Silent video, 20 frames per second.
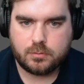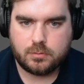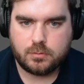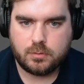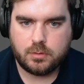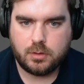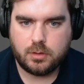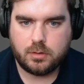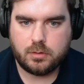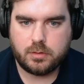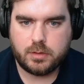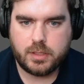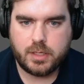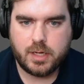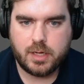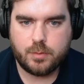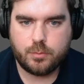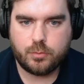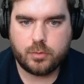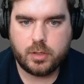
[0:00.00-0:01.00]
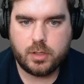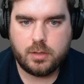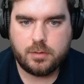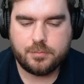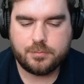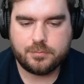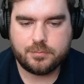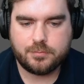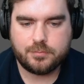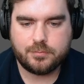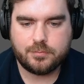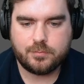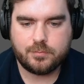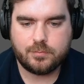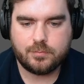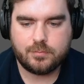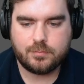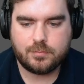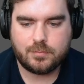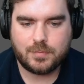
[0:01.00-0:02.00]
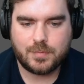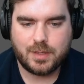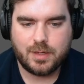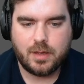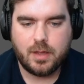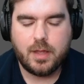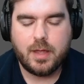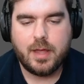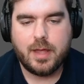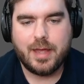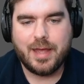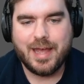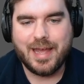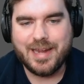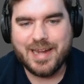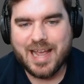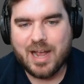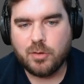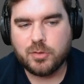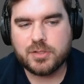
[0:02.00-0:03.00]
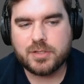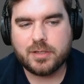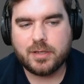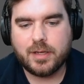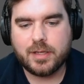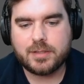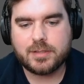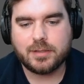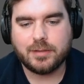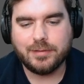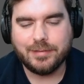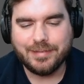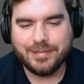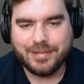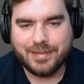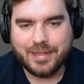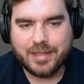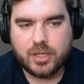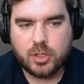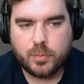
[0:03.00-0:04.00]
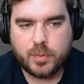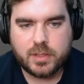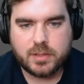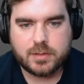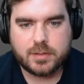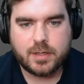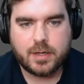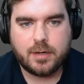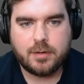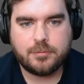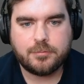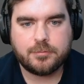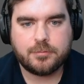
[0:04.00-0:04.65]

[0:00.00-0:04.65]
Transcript: on the Emery. And now it's a little bit tough